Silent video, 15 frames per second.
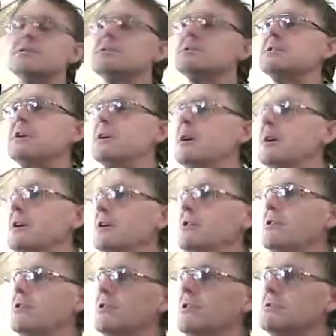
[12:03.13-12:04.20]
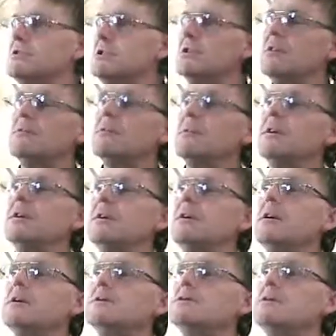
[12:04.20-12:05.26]
So I just said, "Good girls, you look really
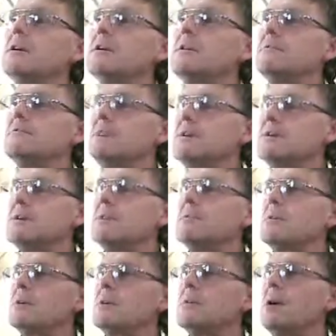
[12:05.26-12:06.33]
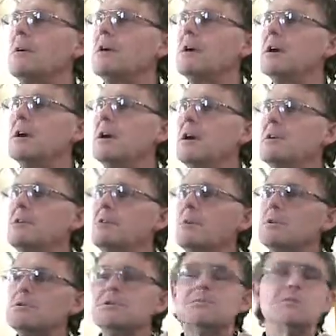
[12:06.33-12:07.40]
nice, you know, you've dressed up really well." And you
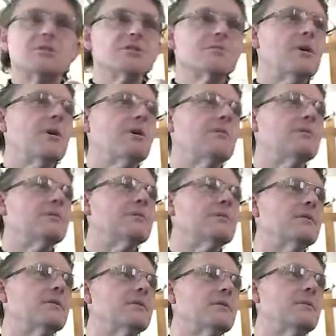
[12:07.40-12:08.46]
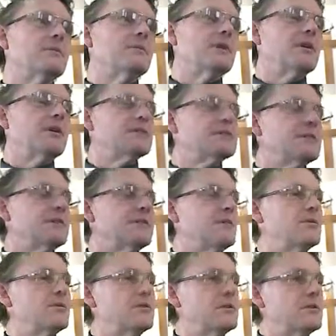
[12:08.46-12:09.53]
watch them smile because they
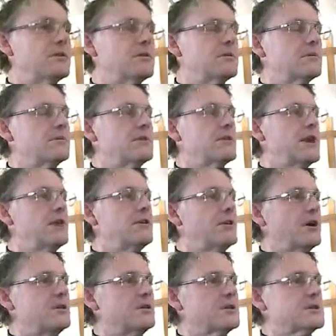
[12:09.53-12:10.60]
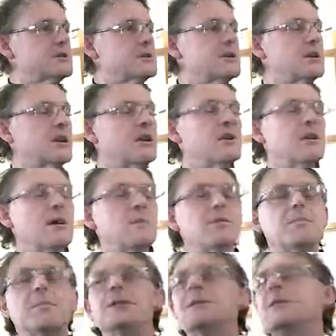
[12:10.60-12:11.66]
feel good when they are noticed and
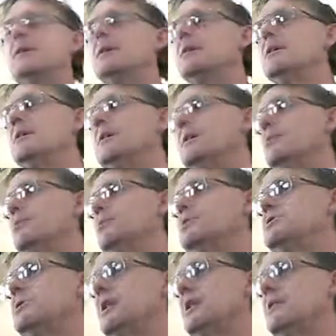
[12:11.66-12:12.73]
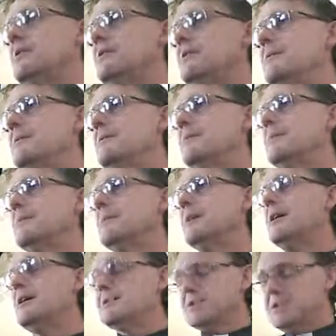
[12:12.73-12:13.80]
complimented and appreciated.
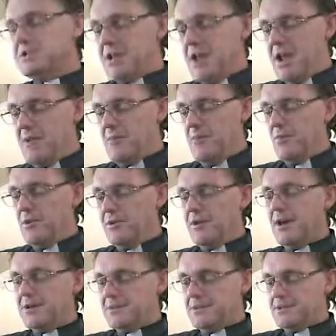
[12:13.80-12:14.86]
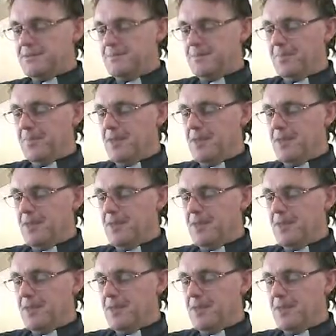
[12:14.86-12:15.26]
And it's the same with us.